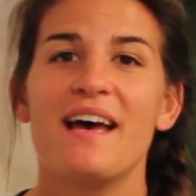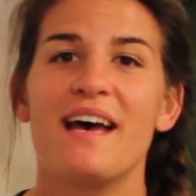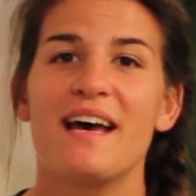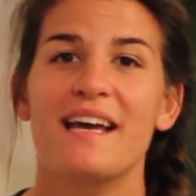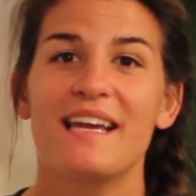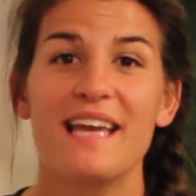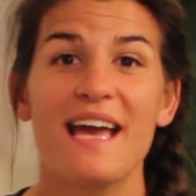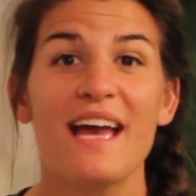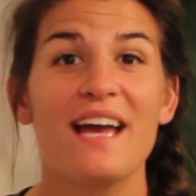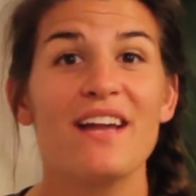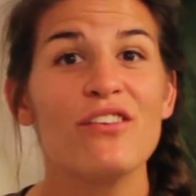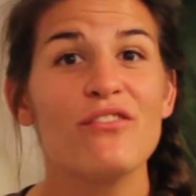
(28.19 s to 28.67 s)

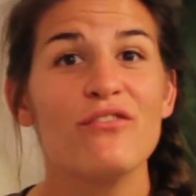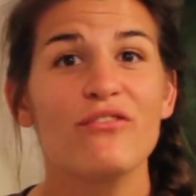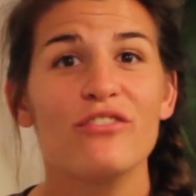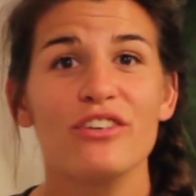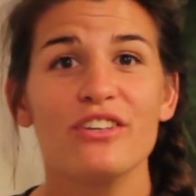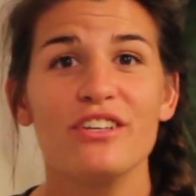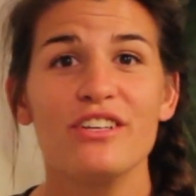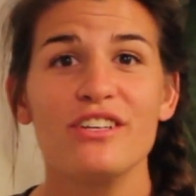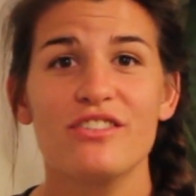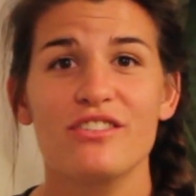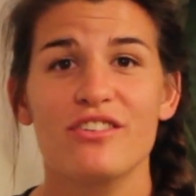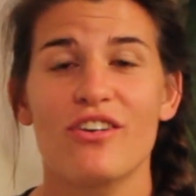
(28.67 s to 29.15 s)
Again,
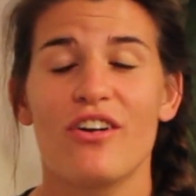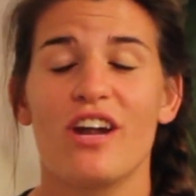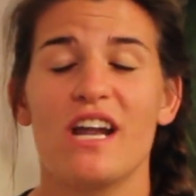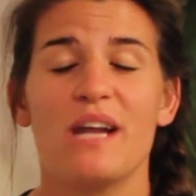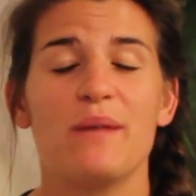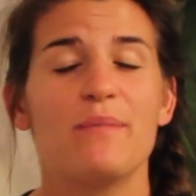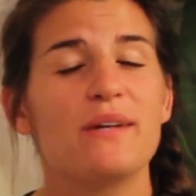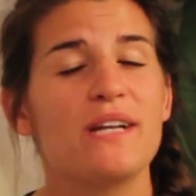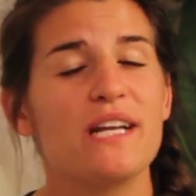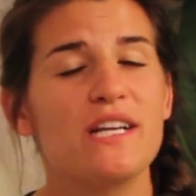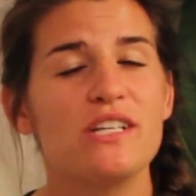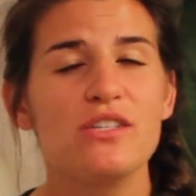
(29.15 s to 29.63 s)
really sorry,
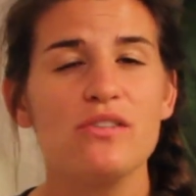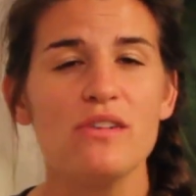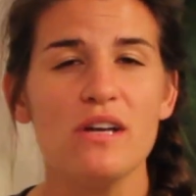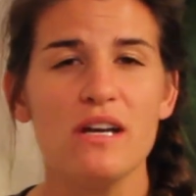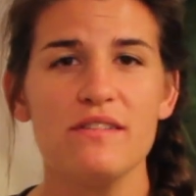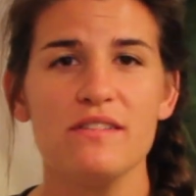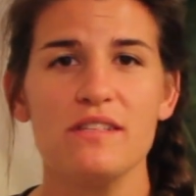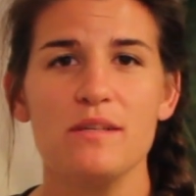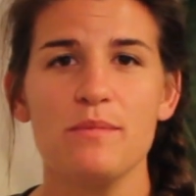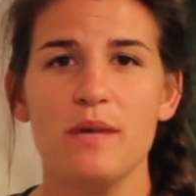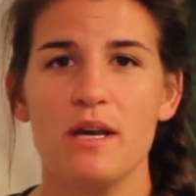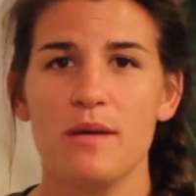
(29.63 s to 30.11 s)
but I do
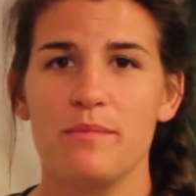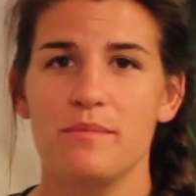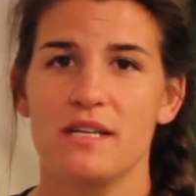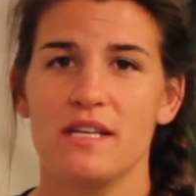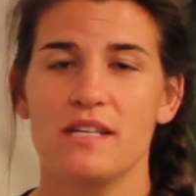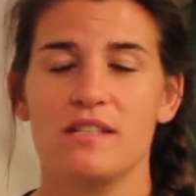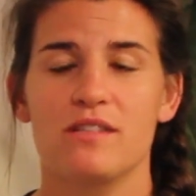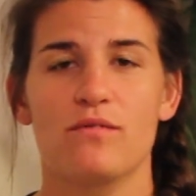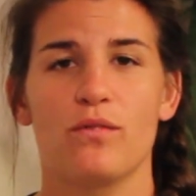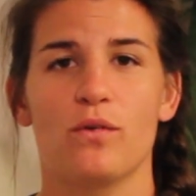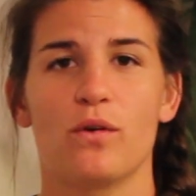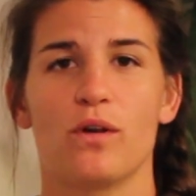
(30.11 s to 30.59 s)
have some
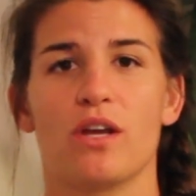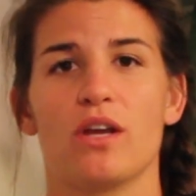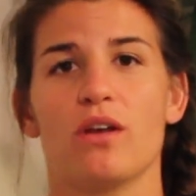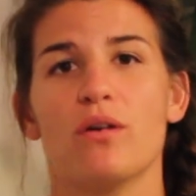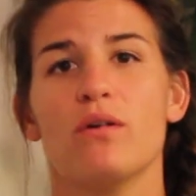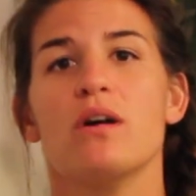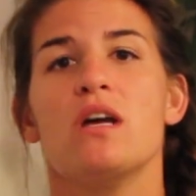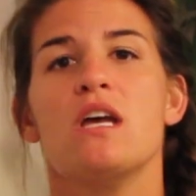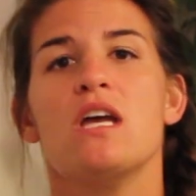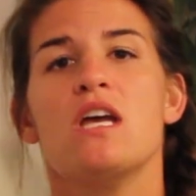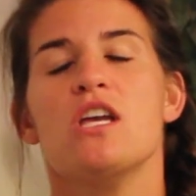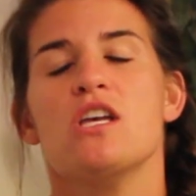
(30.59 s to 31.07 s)
updates for
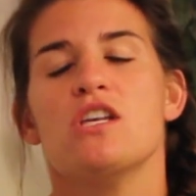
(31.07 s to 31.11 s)
you.